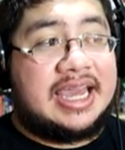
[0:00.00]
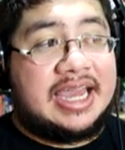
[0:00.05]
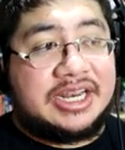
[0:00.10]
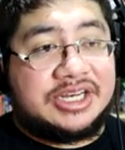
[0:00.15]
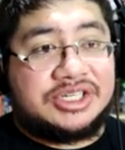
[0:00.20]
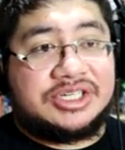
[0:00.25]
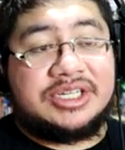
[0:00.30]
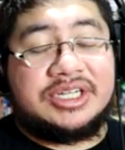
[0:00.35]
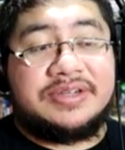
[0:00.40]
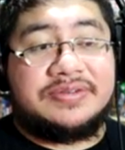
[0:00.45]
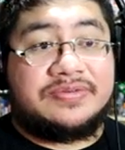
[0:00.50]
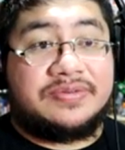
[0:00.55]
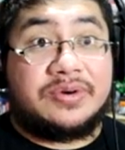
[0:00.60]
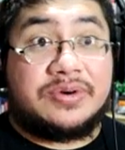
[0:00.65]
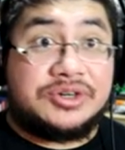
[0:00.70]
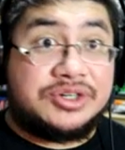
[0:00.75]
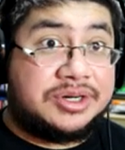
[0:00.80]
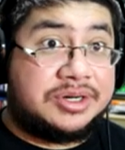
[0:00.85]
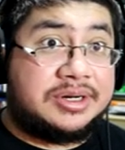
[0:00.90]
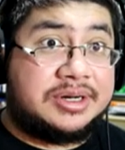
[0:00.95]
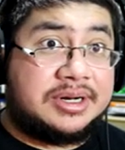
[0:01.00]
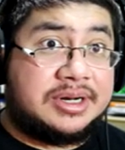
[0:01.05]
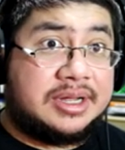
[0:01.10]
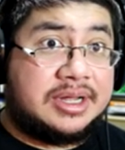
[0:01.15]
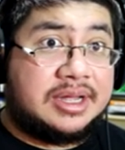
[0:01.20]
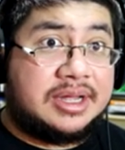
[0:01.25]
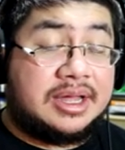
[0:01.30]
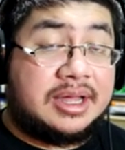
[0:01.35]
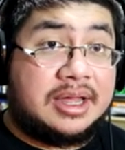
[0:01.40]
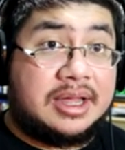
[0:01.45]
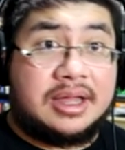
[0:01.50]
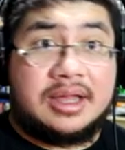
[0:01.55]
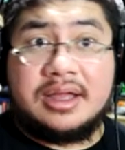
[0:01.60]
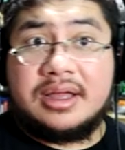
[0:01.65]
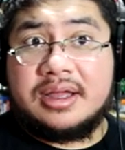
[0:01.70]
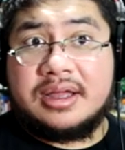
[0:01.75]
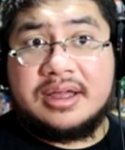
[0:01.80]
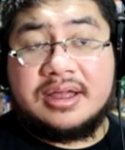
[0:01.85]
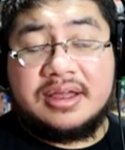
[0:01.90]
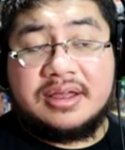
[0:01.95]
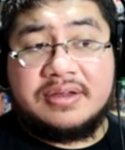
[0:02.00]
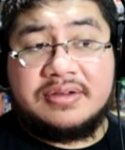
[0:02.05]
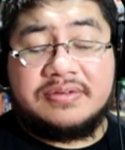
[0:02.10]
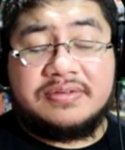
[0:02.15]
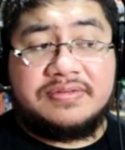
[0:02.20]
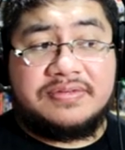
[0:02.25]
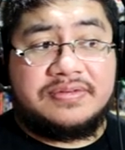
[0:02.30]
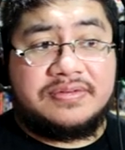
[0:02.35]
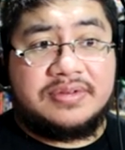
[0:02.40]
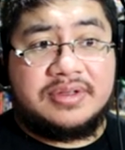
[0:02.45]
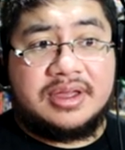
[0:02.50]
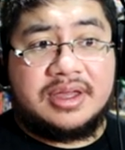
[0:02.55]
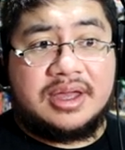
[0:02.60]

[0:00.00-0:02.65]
HD version of